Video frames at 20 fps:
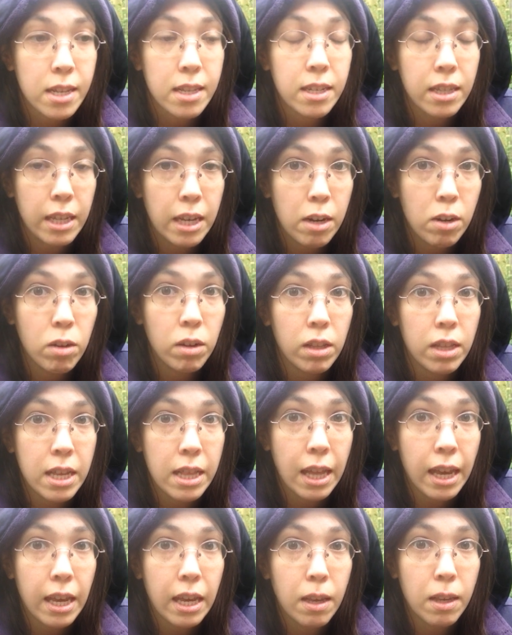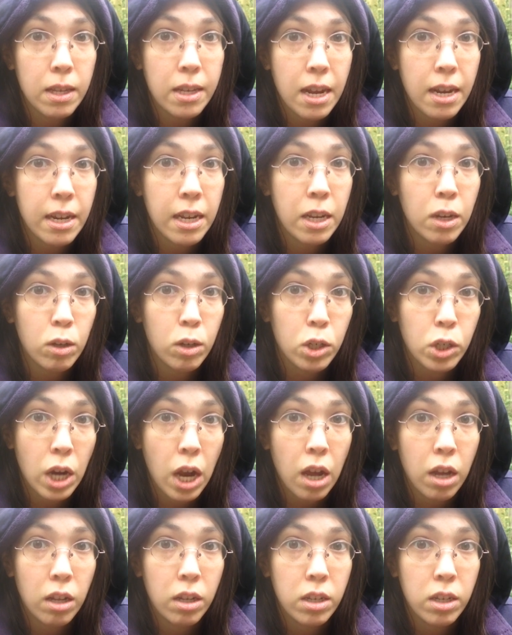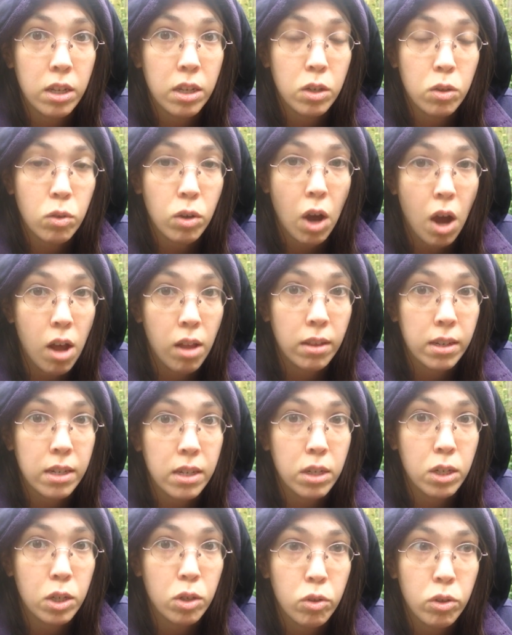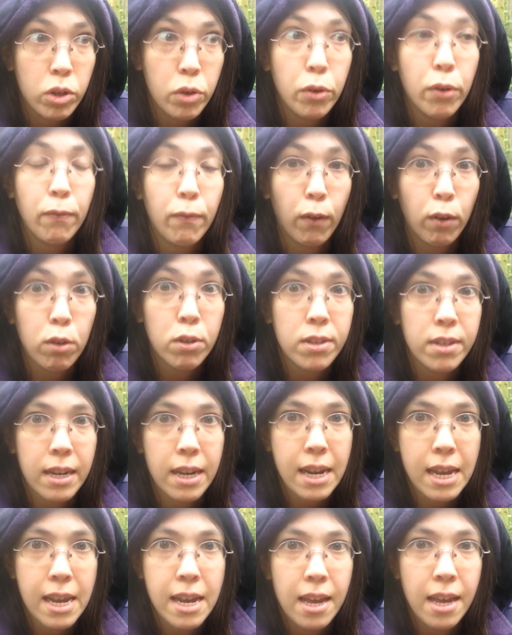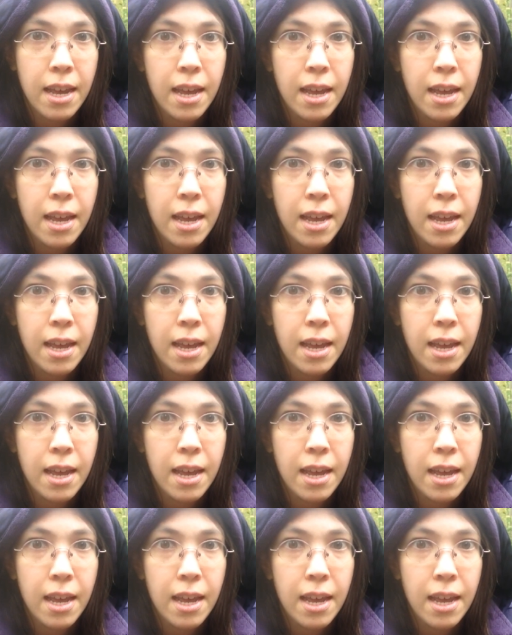It's literally like sending your child to college, to university.